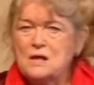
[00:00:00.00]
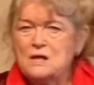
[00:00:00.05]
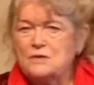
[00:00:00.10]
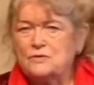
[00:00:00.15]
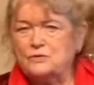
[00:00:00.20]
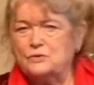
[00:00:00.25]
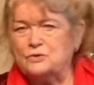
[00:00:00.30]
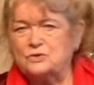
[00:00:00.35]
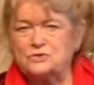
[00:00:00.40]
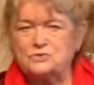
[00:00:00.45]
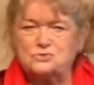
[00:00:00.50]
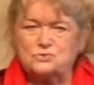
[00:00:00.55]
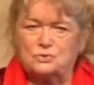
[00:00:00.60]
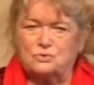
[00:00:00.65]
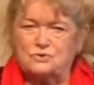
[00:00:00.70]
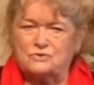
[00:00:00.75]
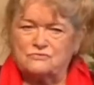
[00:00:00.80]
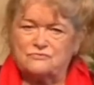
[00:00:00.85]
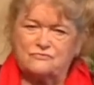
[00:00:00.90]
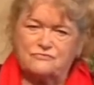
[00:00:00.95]
You could
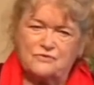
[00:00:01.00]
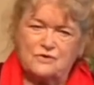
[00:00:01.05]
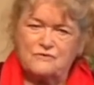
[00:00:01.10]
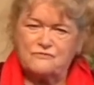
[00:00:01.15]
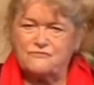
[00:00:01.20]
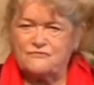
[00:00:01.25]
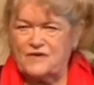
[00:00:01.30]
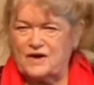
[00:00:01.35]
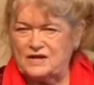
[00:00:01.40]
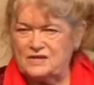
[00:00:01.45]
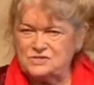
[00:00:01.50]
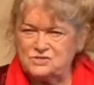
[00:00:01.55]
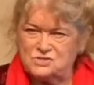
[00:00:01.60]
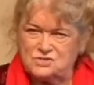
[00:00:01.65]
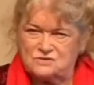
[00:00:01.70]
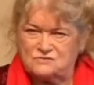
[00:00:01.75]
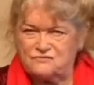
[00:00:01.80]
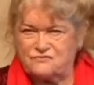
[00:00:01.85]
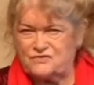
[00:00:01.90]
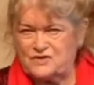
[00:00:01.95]
sort of fudge
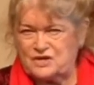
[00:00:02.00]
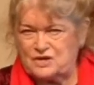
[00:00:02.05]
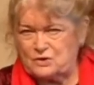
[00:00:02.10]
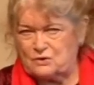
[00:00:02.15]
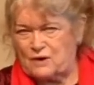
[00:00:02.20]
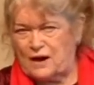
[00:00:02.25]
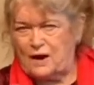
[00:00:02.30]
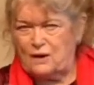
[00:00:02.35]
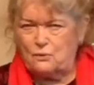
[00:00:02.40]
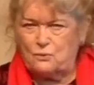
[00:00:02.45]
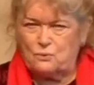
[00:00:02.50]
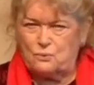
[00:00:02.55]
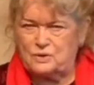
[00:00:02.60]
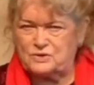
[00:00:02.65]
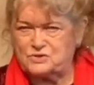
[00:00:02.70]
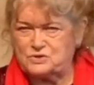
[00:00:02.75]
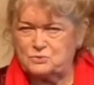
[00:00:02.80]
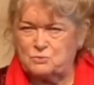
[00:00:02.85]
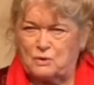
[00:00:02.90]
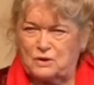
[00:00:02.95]
and figure out
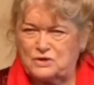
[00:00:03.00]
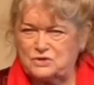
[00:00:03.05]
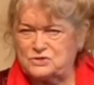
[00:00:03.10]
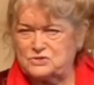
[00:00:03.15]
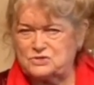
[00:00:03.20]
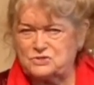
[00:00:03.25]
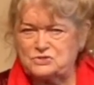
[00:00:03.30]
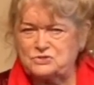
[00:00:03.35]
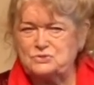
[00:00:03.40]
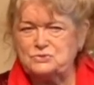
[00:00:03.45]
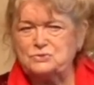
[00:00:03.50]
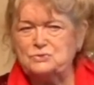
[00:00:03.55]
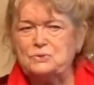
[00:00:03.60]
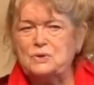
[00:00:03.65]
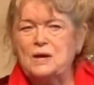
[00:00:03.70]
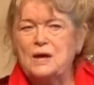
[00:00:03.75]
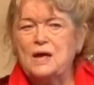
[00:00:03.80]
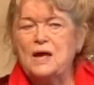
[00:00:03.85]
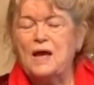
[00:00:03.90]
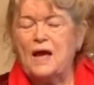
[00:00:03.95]
what you wanted to do,